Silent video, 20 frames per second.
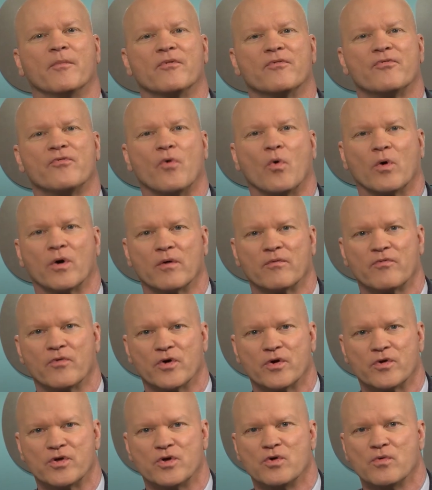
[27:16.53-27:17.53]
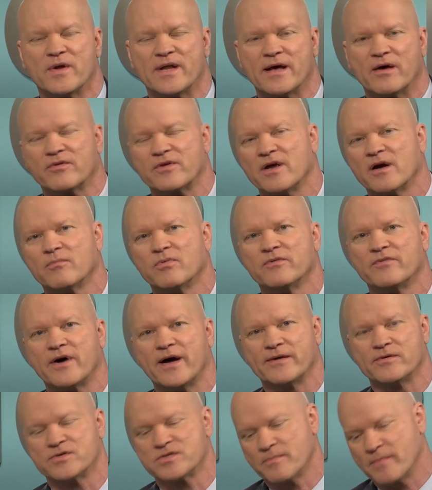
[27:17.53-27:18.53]
for you and healthcare
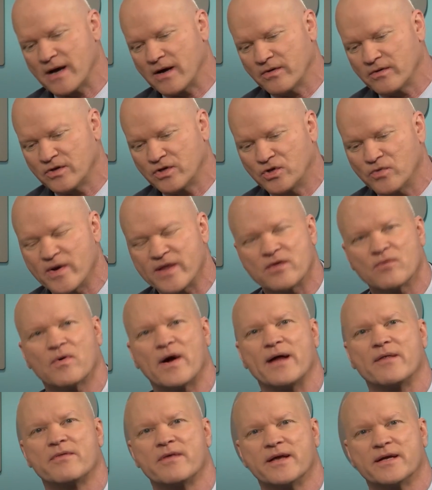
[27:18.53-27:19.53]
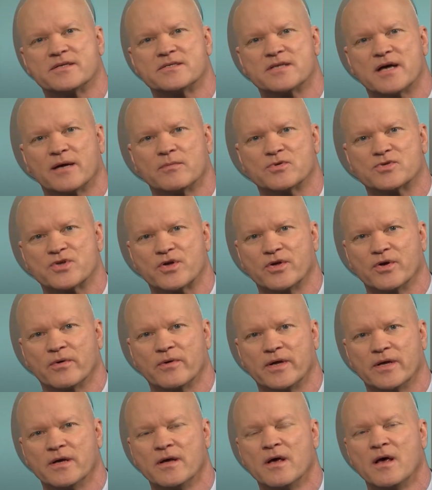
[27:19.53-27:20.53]
providers about doing the right thing in
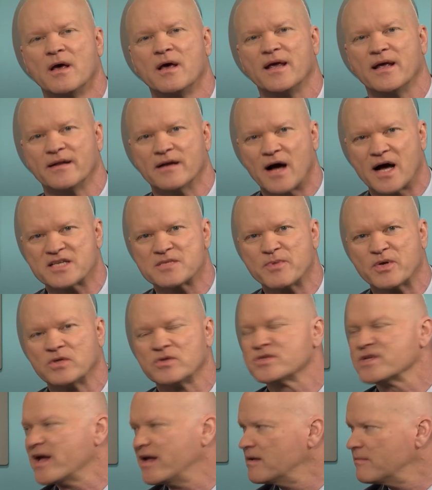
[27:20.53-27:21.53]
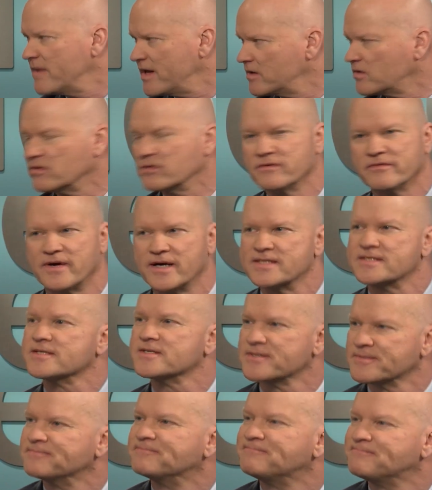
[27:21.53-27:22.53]
cybersecurity in hospitals and in medical devices.